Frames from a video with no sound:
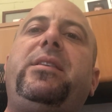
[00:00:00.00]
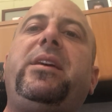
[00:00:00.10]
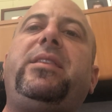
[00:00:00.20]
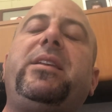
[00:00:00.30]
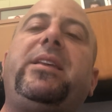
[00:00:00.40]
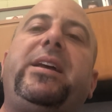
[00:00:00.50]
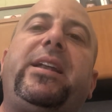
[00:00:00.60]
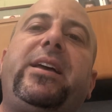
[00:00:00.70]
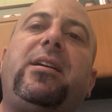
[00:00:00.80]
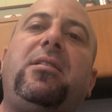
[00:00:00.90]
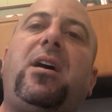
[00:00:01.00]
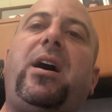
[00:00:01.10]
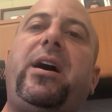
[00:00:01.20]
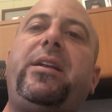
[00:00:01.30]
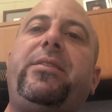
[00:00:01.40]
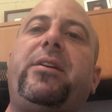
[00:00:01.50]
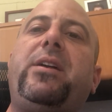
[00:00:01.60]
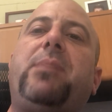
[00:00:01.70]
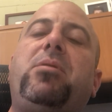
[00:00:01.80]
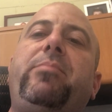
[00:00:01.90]
they think they got to get a lot and they're
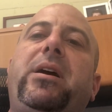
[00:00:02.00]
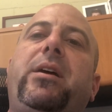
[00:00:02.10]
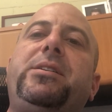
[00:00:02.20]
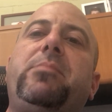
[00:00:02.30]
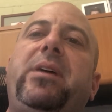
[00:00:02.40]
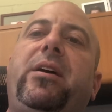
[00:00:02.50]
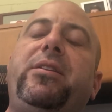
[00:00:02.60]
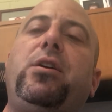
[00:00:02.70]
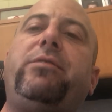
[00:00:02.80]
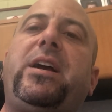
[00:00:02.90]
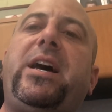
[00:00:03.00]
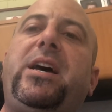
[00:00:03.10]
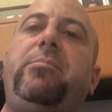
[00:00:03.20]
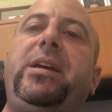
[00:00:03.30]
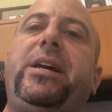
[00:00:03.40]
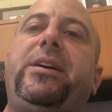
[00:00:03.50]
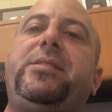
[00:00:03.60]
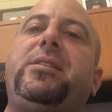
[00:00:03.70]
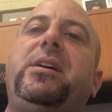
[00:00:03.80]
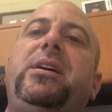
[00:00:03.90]
not prepared to pay all the overhead
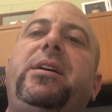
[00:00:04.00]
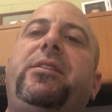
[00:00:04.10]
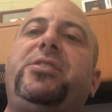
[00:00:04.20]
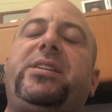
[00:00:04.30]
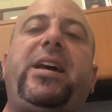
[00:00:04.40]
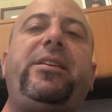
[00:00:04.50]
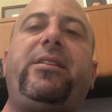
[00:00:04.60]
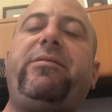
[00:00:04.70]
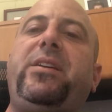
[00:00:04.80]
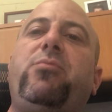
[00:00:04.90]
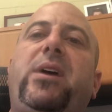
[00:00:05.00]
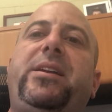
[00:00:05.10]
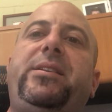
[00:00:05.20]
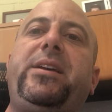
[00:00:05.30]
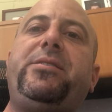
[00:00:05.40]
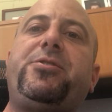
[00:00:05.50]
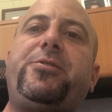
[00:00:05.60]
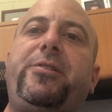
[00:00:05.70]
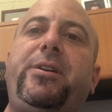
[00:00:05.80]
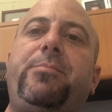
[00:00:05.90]
because they're just getting their feet wet in the
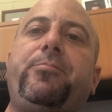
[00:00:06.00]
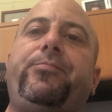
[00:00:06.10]
industry.